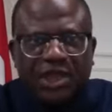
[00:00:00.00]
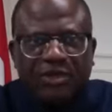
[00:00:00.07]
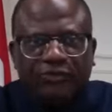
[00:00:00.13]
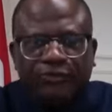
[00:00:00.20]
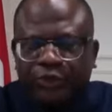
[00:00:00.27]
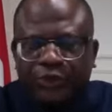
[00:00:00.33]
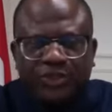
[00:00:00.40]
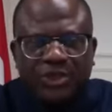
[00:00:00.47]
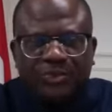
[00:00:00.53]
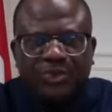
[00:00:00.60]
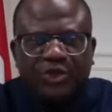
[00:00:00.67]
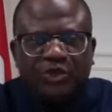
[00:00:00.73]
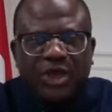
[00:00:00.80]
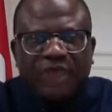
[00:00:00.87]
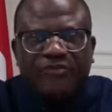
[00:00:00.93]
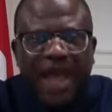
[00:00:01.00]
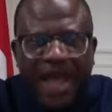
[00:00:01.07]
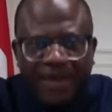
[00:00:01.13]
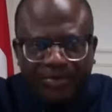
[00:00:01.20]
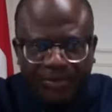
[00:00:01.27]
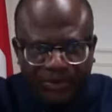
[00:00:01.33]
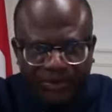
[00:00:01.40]
for example, you have
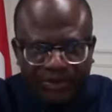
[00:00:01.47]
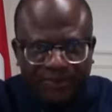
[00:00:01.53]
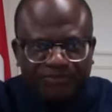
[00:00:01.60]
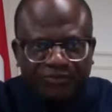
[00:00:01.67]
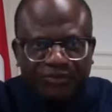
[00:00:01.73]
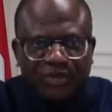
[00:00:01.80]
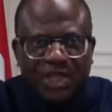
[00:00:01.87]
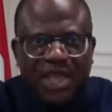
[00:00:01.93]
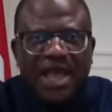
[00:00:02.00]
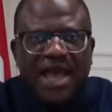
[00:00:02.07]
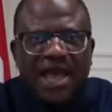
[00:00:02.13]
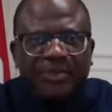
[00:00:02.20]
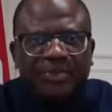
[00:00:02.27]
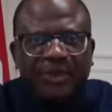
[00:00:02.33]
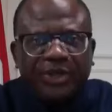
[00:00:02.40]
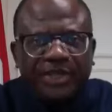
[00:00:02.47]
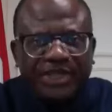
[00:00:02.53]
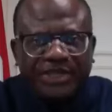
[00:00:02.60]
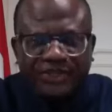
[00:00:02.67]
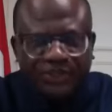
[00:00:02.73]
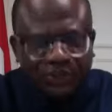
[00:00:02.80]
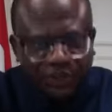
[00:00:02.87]
Apple. Apple
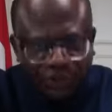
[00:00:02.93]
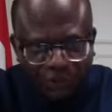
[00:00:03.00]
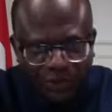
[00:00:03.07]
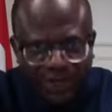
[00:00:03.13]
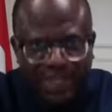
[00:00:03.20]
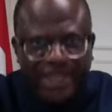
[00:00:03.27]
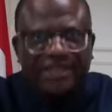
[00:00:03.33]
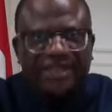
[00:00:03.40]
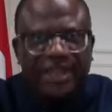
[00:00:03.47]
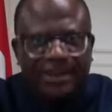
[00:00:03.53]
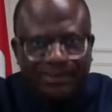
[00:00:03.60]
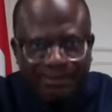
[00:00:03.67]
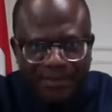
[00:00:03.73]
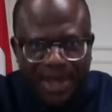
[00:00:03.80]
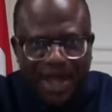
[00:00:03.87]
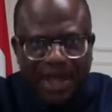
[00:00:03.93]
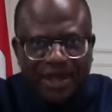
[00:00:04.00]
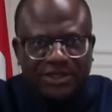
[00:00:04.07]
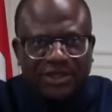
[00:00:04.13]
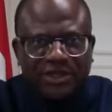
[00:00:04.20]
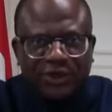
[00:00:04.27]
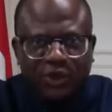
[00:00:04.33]
is a
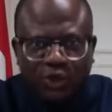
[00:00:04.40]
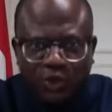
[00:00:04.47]
trademark.